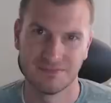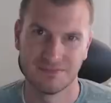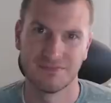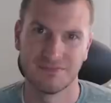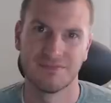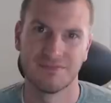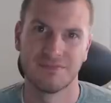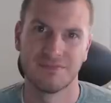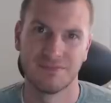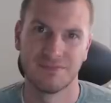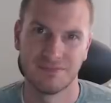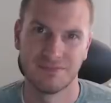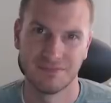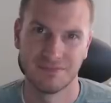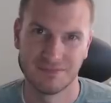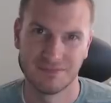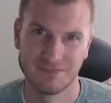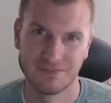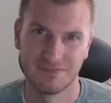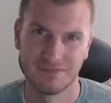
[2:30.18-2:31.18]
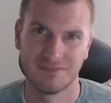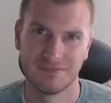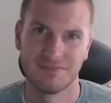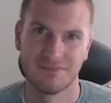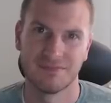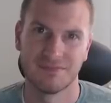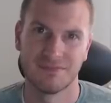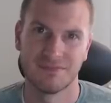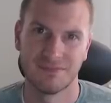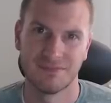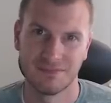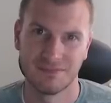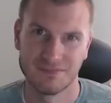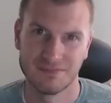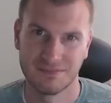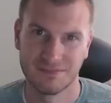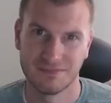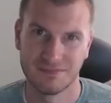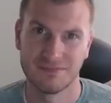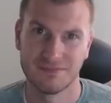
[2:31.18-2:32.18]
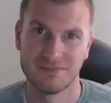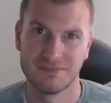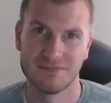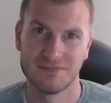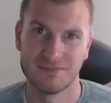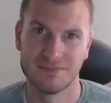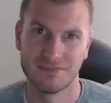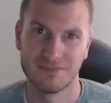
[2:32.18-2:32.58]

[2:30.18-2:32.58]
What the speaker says: (not speaking)